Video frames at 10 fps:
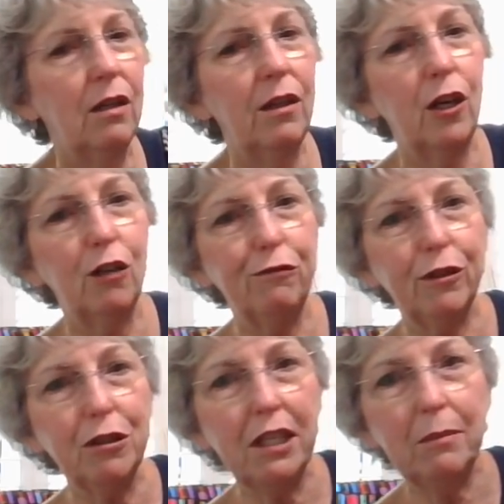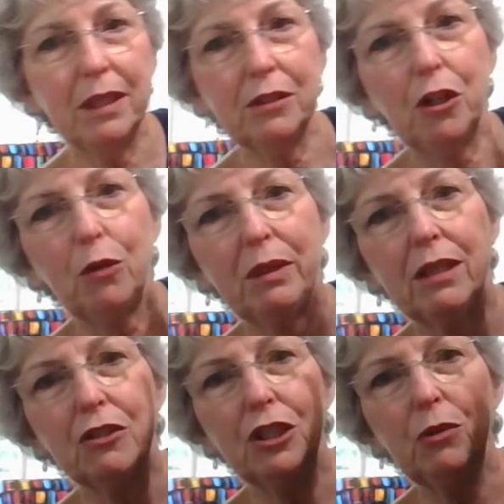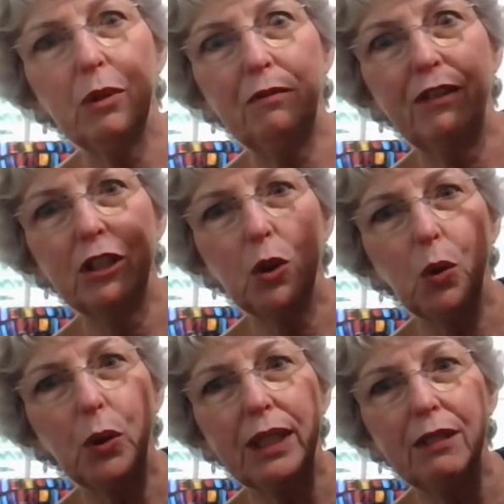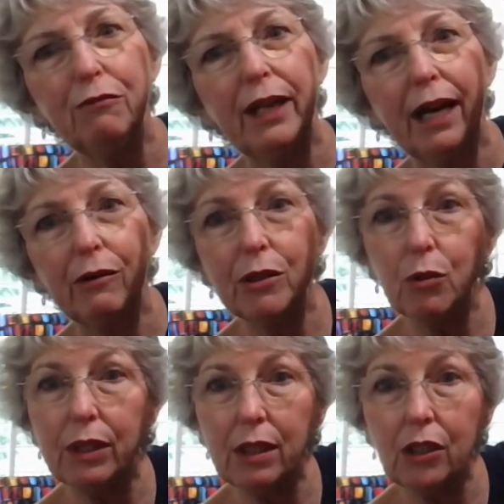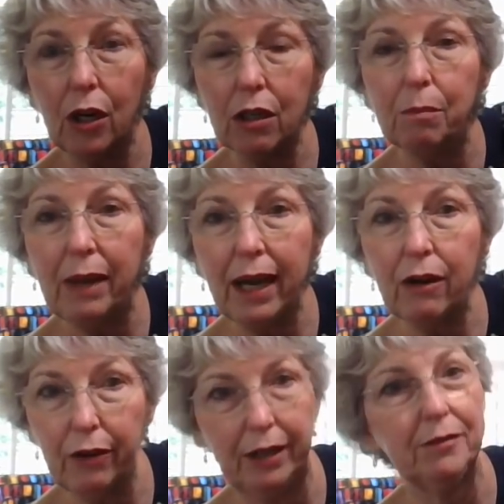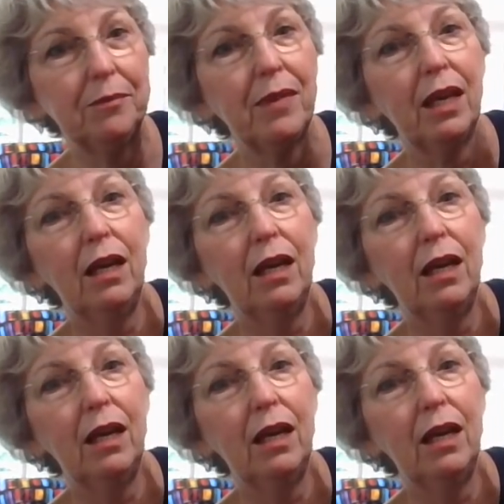Her first email told me that she wanted Victorian flowers with a dark background.